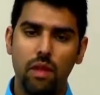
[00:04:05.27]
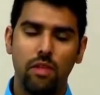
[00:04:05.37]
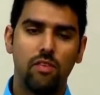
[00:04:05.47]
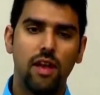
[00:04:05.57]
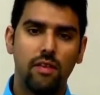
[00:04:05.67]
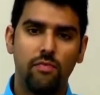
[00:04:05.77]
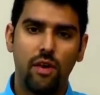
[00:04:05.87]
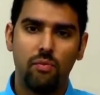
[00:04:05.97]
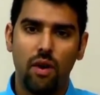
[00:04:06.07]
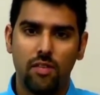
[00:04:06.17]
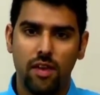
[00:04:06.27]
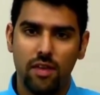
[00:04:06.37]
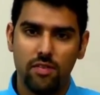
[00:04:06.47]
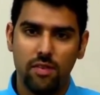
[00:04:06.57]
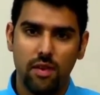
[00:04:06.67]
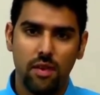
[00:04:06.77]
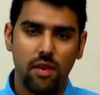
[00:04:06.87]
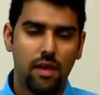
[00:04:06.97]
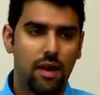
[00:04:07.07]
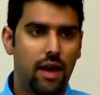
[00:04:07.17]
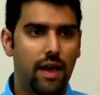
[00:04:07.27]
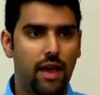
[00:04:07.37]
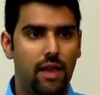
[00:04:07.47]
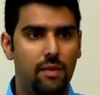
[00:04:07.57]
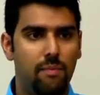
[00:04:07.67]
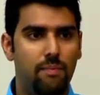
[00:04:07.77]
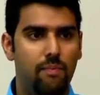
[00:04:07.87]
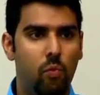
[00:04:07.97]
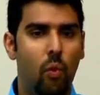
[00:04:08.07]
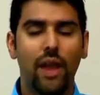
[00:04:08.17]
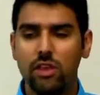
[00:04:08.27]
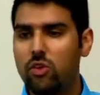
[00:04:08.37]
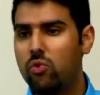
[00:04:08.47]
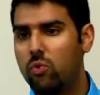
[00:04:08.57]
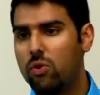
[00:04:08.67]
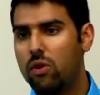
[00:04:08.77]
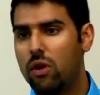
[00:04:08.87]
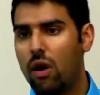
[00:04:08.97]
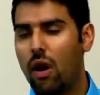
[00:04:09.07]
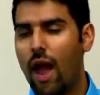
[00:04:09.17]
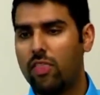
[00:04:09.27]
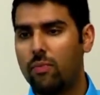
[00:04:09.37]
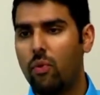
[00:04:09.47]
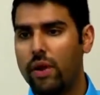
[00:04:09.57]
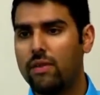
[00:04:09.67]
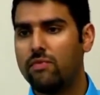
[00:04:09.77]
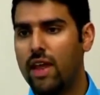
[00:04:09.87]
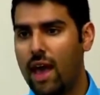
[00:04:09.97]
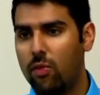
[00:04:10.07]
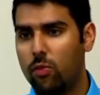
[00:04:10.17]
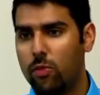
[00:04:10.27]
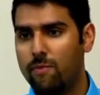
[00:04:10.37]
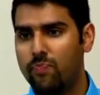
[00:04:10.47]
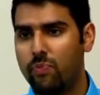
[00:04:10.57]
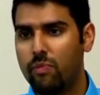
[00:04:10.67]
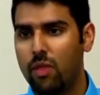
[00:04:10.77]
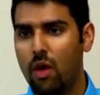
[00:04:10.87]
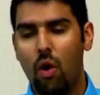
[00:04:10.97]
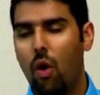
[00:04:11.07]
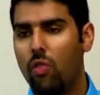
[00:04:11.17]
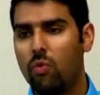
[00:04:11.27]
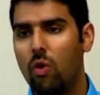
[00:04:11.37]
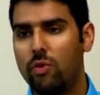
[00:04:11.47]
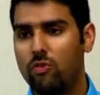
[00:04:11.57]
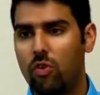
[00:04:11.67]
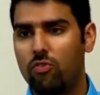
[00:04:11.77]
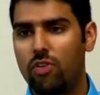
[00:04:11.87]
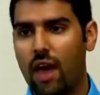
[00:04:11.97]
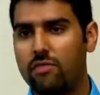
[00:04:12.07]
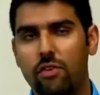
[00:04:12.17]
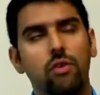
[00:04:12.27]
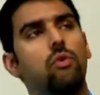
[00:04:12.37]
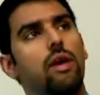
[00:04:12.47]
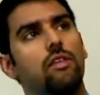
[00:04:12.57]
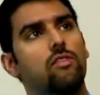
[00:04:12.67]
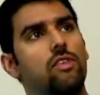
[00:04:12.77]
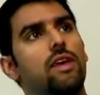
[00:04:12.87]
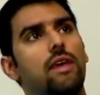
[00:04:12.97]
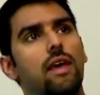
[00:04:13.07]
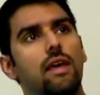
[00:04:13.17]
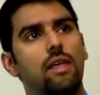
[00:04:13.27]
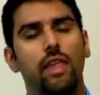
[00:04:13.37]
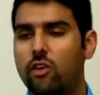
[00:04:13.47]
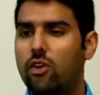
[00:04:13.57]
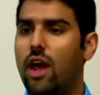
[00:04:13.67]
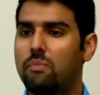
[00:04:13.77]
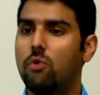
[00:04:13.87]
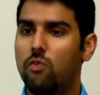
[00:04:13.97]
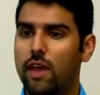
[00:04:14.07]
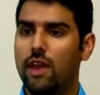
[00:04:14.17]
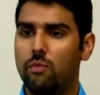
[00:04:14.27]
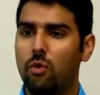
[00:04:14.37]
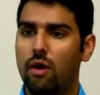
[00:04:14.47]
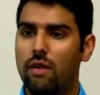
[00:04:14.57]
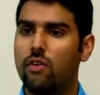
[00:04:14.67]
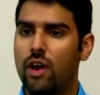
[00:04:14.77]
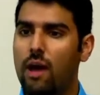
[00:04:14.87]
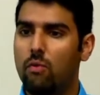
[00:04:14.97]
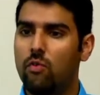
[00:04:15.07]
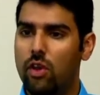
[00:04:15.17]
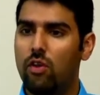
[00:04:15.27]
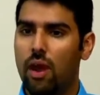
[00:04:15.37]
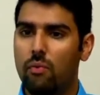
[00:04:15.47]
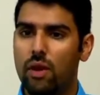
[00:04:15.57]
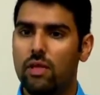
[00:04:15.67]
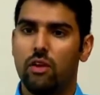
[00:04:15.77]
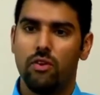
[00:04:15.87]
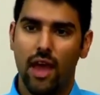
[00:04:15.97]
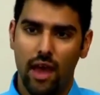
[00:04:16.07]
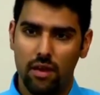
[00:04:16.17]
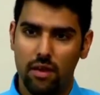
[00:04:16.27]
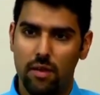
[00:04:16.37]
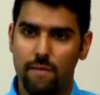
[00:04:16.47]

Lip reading: This is not a fun process. And when you are at the point of death, all the Roman soldiers have to do is see that you're not moving anymore. If you're not moving, you're not breathing, you're dead.